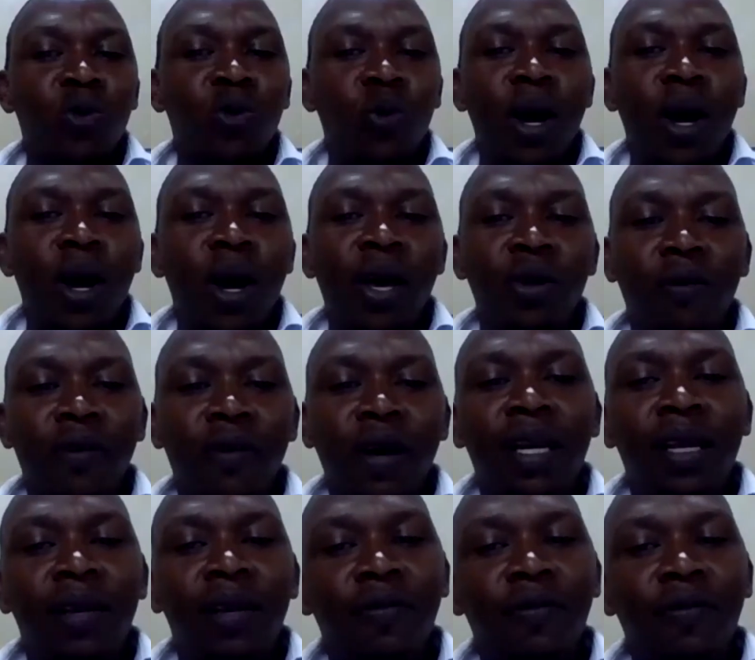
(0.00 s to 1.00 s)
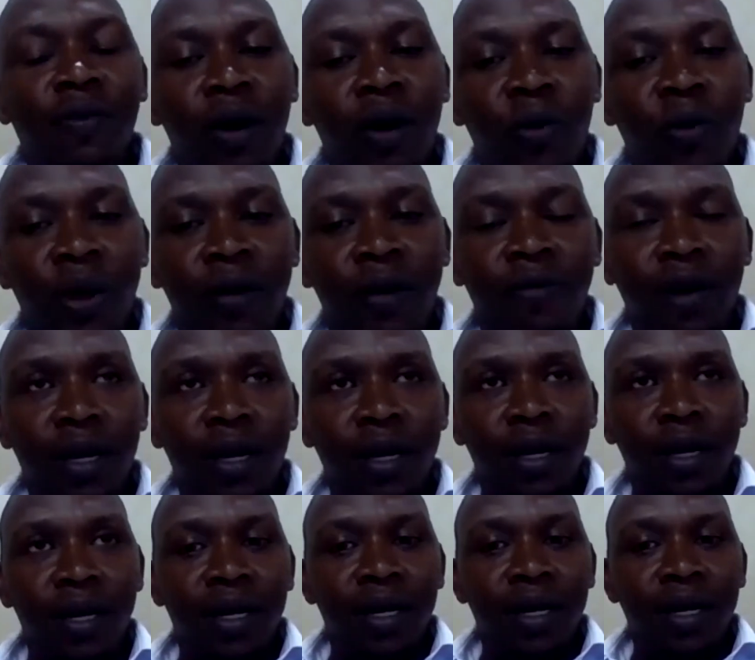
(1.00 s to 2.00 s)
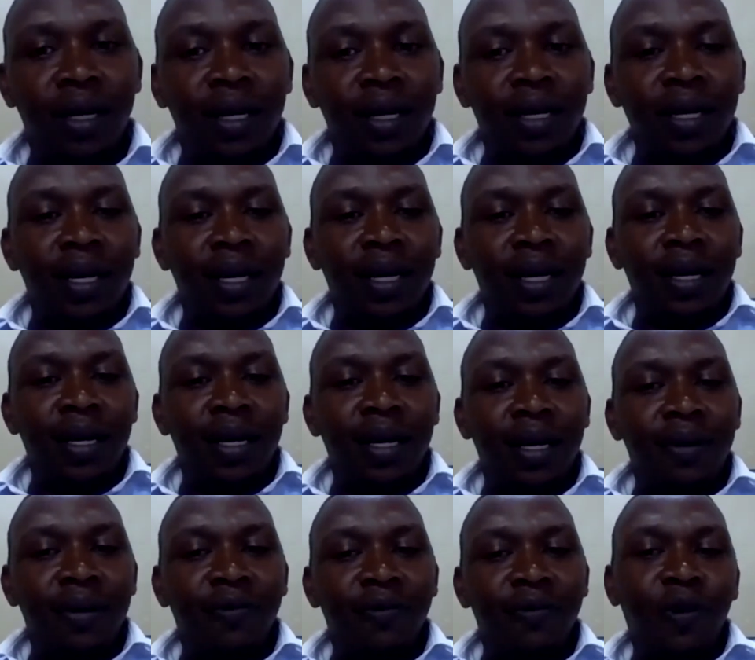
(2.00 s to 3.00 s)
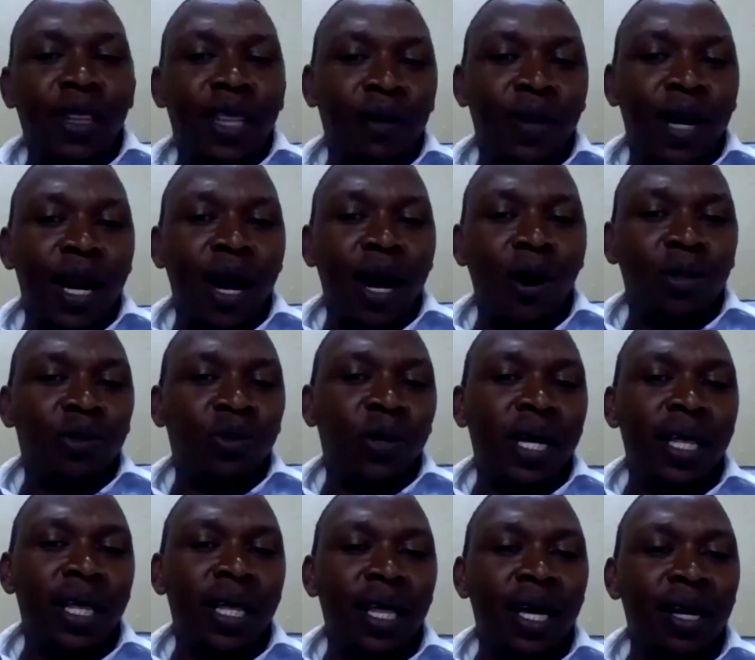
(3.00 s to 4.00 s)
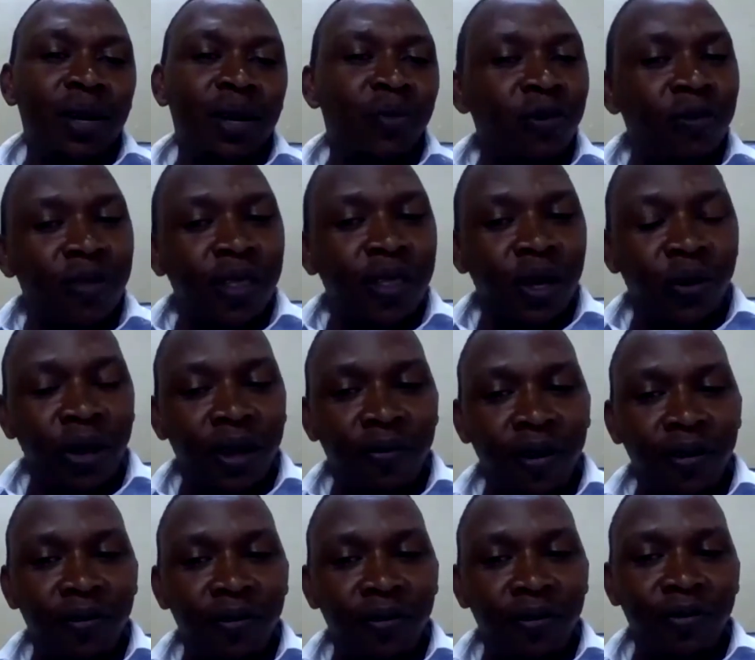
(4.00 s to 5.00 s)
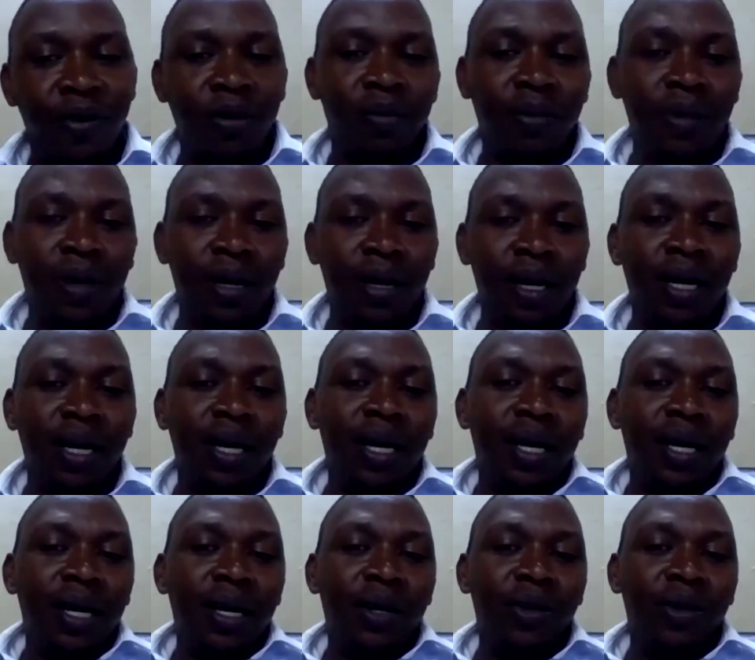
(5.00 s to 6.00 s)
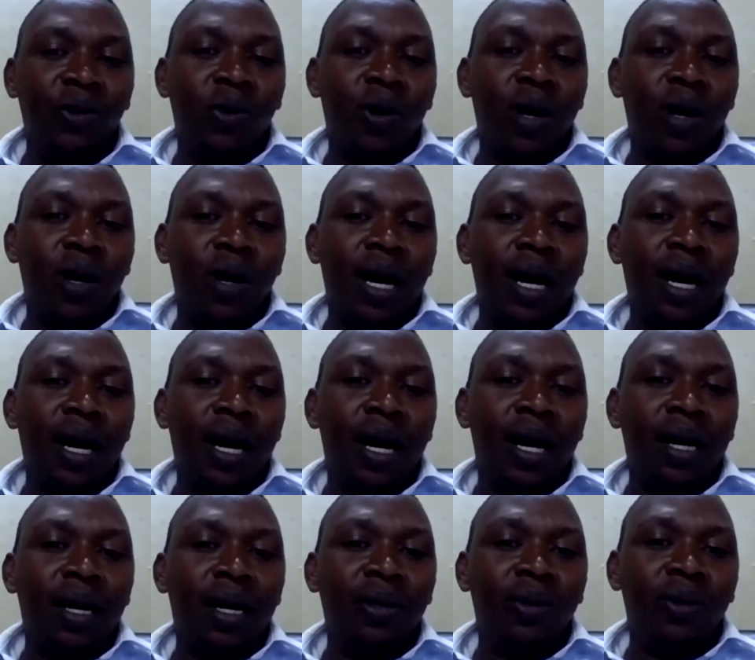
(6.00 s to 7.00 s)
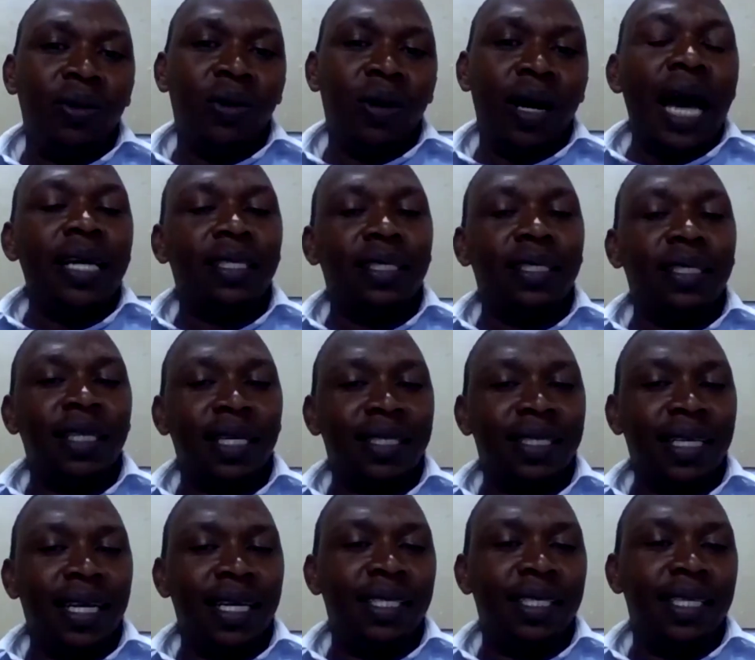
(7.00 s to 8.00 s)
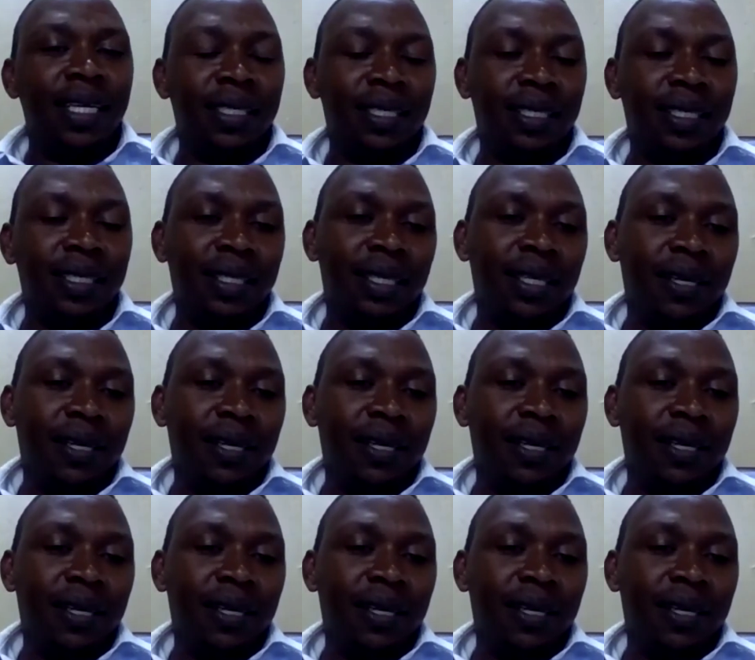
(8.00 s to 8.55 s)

why you are filing for a waiver. For them now to either remove the waiver from your iTax ledgers.